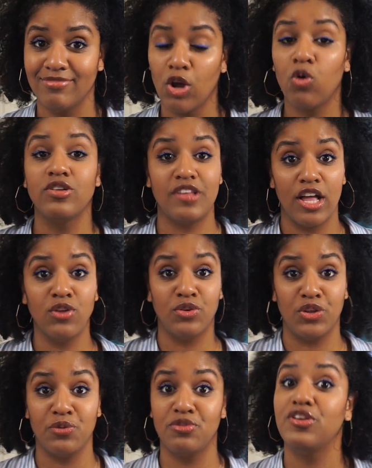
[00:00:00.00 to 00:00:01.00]
Or tell
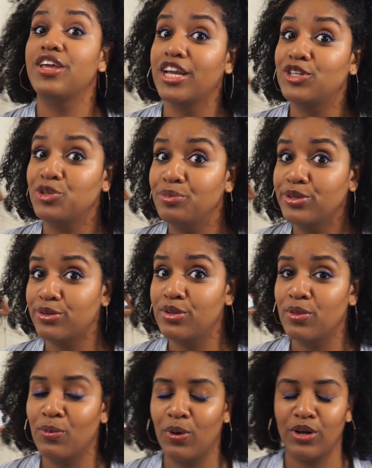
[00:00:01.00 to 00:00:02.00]
on you to get you put
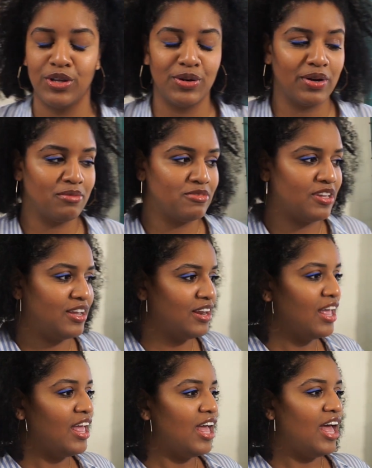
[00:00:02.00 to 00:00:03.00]
on the wall, you know what I'm saying?